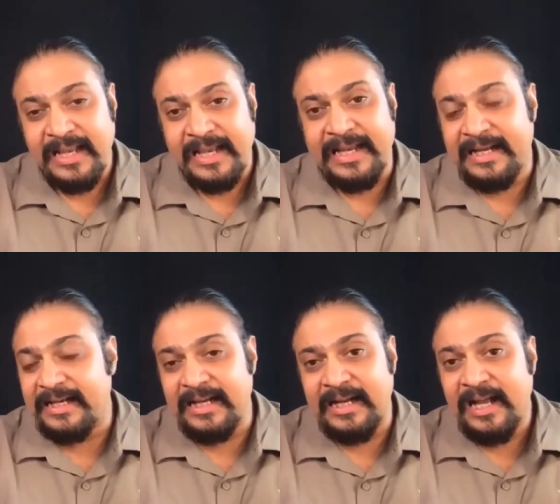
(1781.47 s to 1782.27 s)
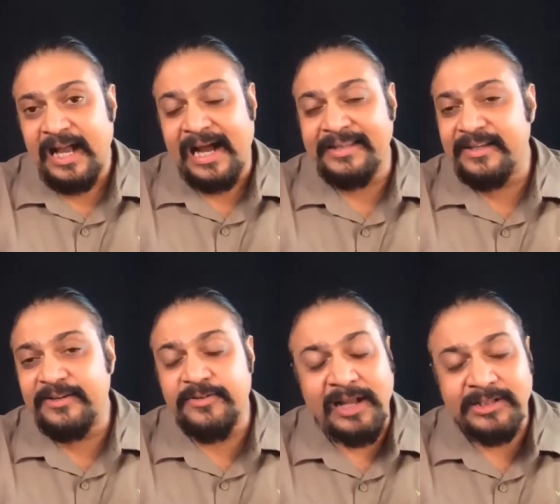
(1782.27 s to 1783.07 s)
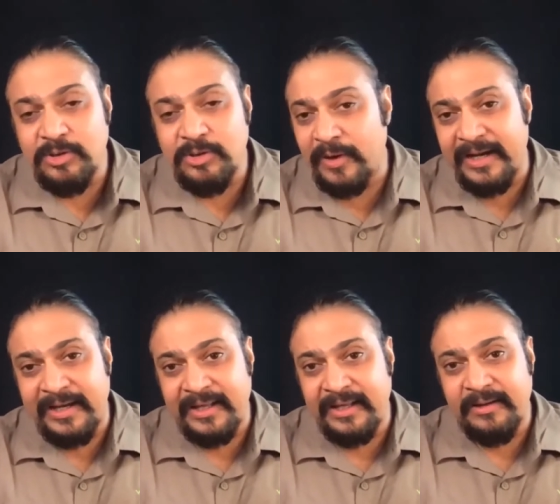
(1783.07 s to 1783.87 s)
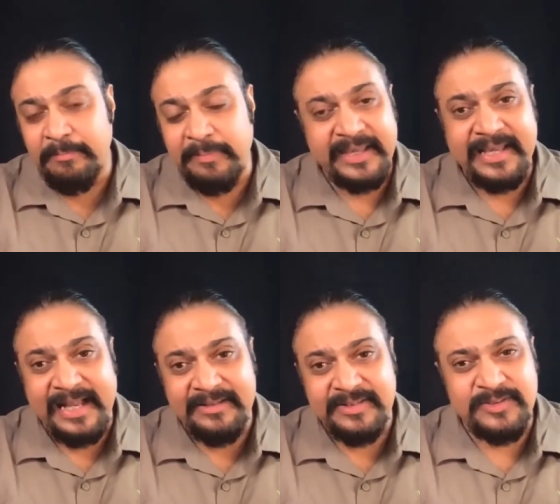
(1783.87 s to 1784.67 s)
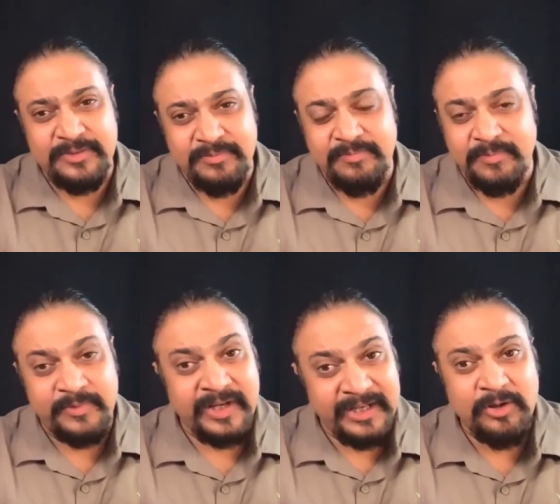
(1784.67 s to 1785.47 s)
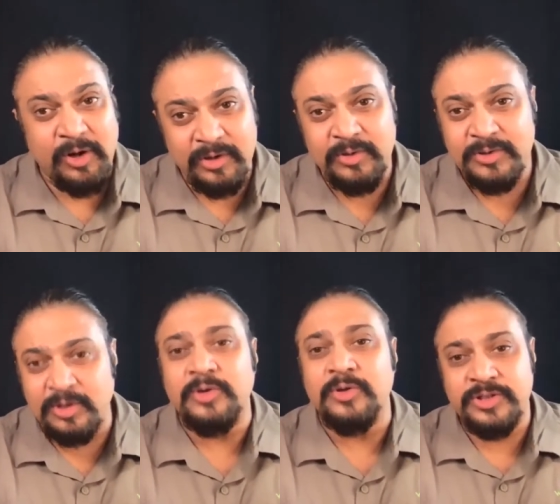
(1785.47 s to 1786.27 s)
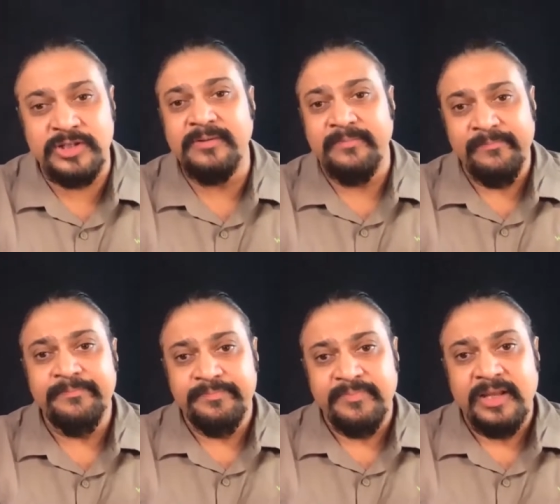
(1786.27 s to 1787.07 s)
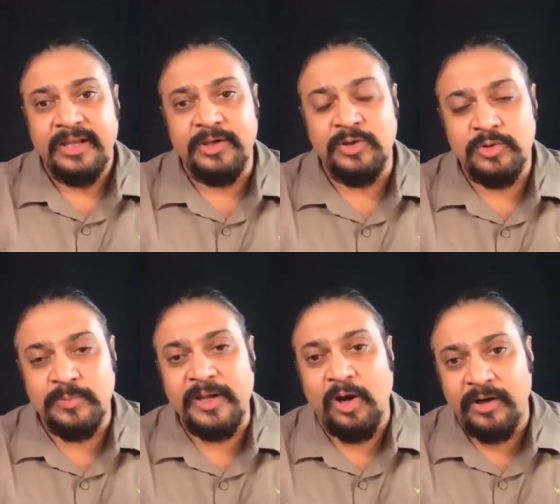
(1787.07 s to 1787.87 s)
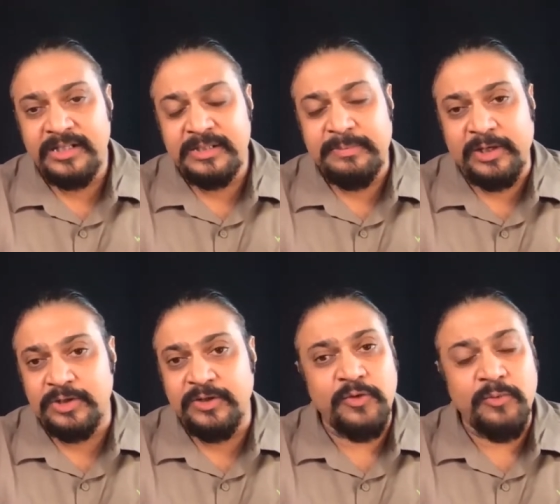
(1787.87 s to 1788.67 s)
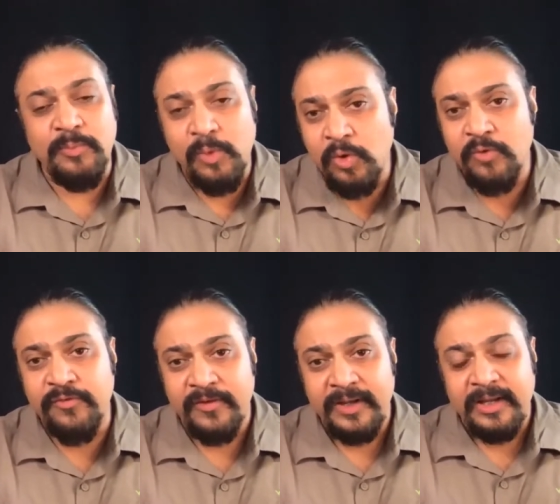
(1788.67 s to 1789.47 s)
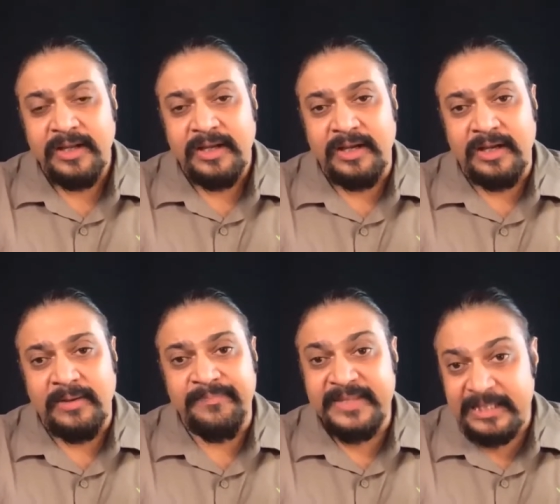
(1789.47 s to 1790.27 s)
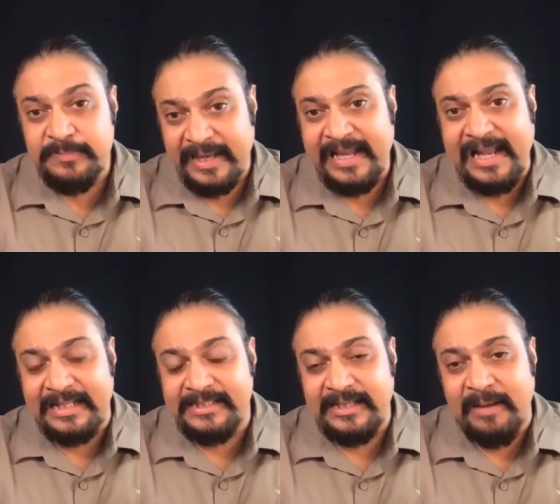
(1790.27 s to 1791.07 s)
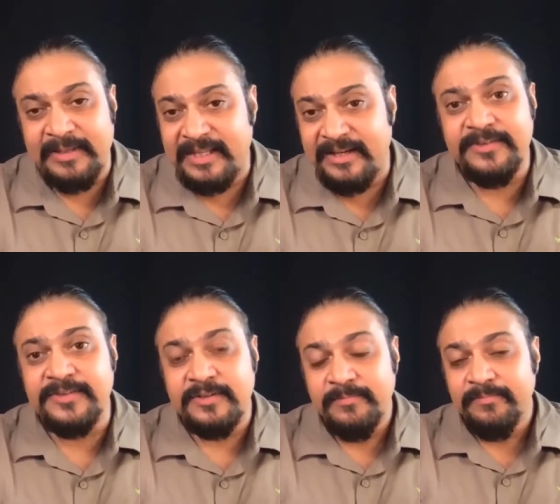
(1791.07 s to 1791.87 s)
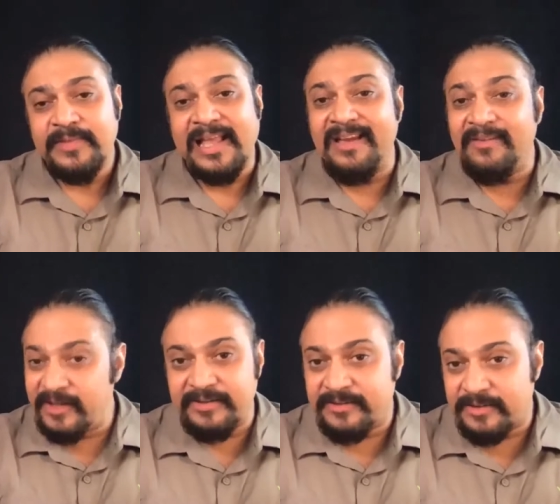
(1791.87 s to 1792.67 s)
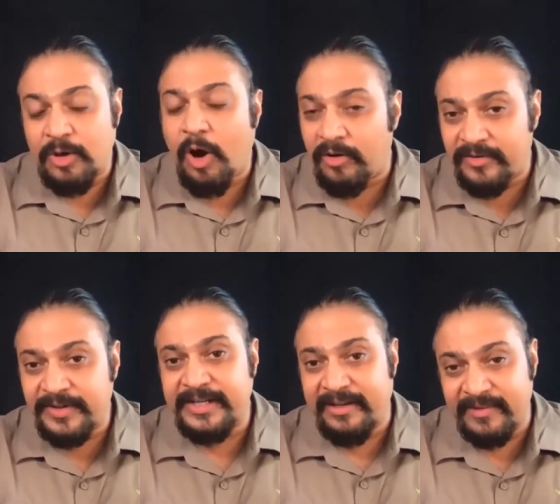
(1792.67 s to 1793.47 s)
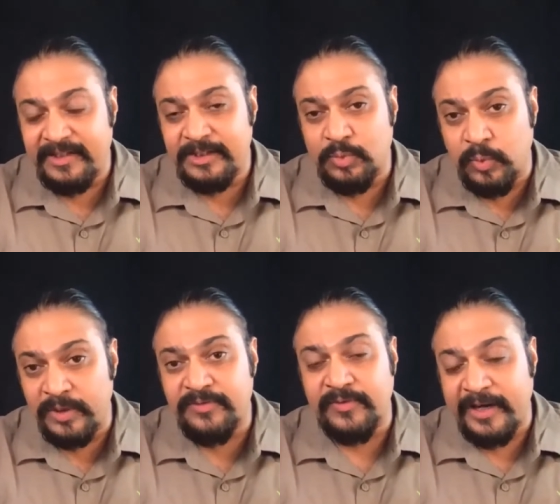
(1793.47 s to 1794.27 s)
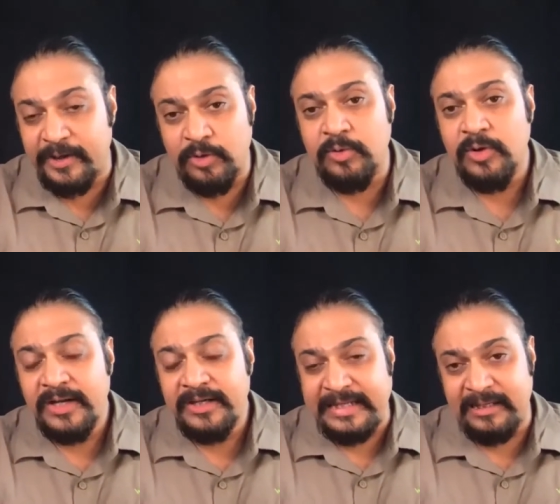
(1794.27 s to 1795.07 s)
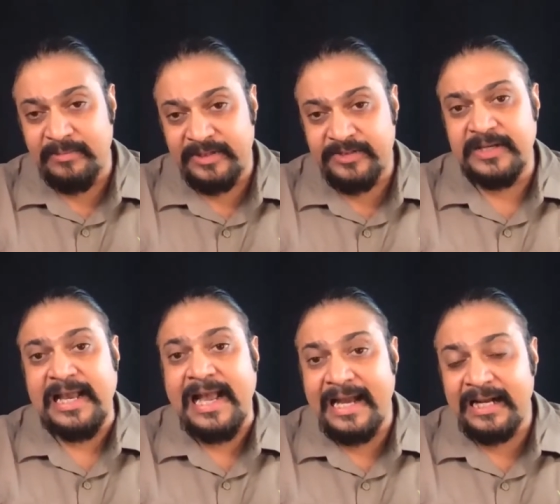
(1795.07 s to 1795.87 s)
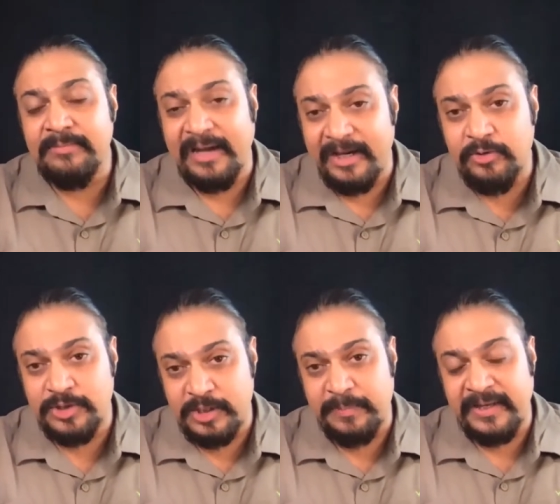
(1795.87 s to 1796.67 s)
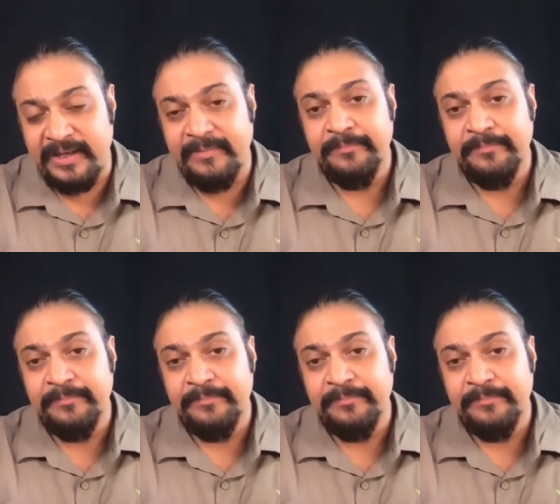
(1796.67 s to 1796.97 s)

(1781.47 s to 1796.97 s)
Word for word: And uh, I think translocating big cats is really not a good solution, you know, to be honest, because if you move uh, these big cats, I mean, there is evidence, concrete evidence with radio telemetry and microchipping